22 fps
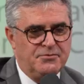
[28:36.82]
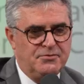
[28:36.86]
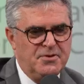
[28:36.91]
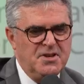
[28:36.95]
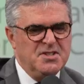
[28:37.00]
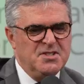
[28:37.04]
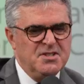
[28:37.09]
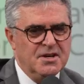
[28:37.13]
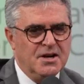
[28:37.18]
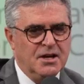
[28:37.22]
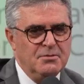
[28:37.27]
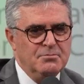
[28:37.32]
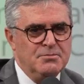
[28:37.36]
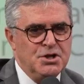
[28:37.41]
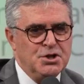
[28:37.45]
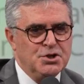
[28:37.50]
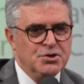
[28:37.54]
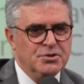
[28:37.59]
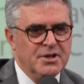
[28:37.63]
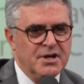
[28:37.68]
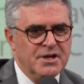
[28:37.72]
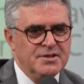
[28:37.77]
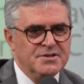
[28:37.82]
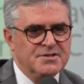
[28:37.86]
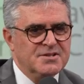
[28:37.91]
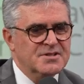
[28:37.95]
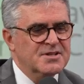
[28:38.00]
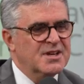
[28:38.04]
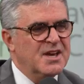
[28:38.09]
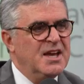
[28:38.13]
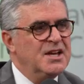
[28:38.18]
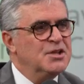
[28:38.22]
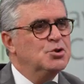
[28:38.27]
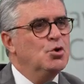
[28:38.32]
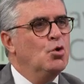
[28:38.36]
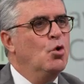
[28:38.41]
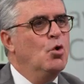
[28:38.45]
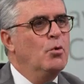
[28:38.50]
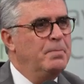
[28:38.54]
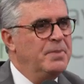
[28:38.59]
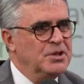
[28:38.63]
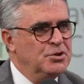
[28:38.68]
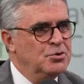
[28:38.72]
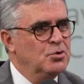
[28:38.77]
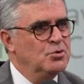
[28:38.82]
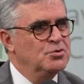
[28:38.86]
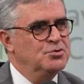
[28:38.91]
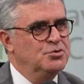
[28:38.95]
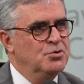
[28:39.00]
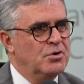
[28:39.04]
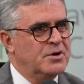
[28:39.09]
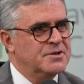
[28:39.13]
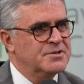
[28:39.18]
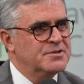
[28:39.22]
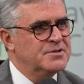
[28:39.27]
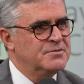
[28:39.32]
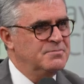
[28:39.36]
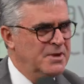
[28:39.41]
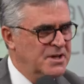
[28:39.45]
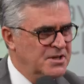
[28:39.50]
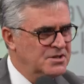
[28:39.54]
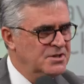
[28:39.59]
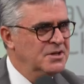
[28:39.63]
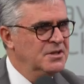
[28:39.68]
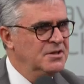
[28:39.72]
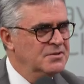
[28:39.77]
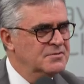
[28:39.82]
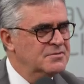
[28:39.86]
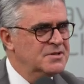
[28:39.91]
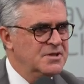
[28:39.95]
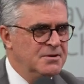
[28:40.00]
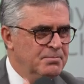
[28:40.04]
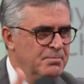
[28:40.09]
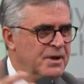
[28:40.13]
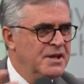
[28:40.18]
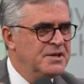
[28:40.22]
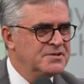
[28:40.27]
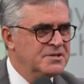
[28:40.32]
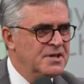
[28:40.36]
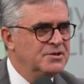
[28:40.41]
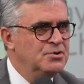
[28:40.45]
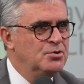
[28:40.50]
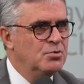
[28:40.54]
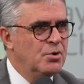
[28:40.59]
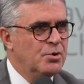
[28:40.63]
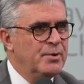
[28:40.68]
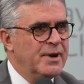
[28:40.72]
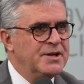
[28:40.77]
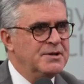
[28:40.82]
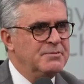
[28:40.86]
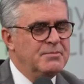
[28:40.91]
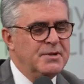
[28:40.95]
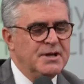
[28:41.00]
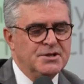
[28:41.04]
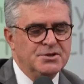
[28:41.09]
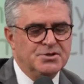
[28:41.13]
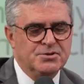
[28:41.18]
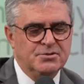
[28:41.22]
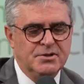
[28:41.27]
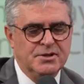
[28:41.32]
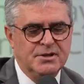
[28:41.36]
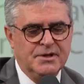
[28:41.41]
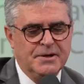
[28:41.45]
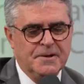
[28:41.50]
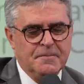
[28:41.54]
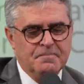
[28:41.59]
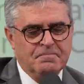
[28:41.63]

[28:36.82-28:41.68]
physical missionaries can't open those doors, especially in some place that you already mentioned.